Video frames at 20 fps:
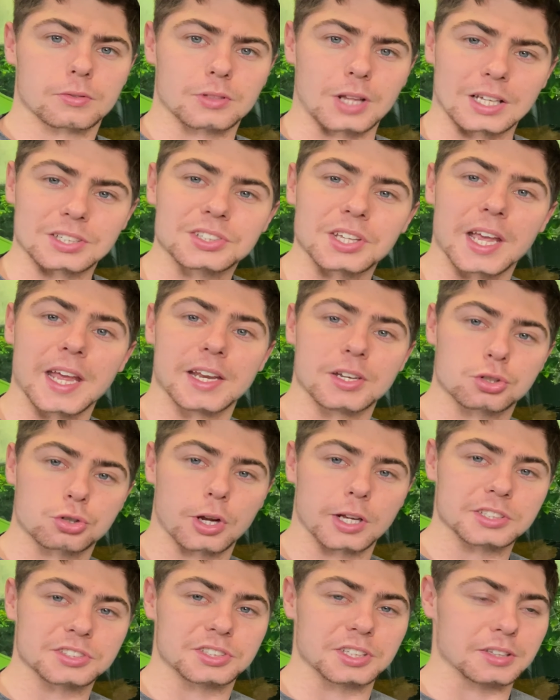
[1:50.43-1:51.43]
that's
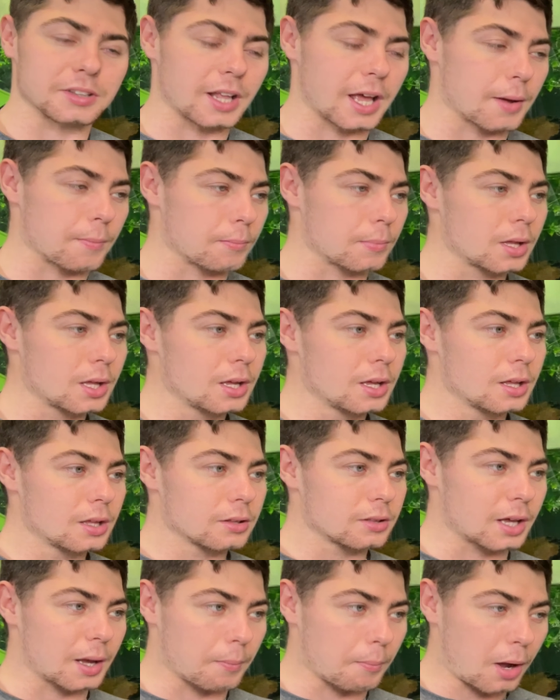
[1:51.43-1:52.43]
interesting them,
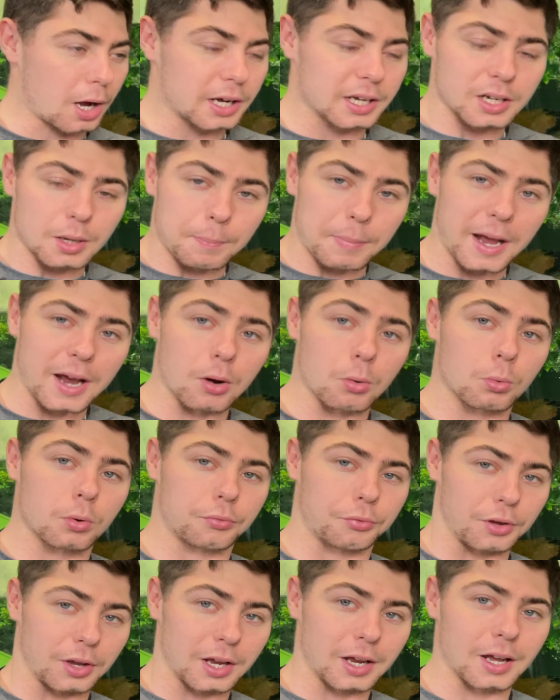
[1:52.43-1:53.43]
they're mucking about with
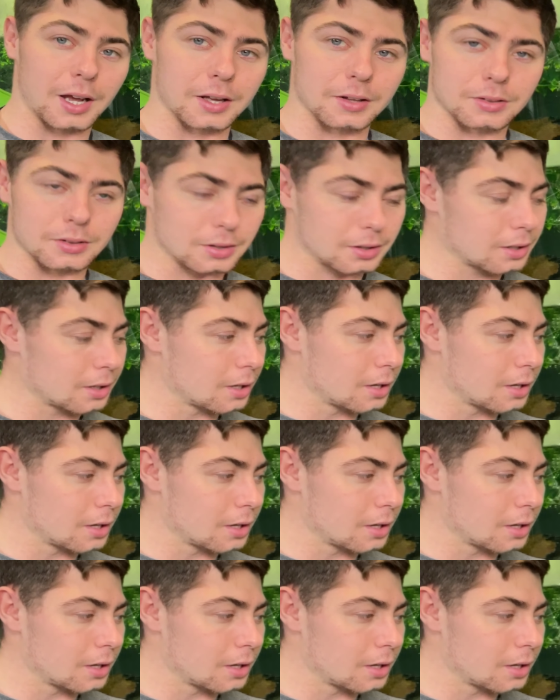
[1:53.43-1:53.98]
it, and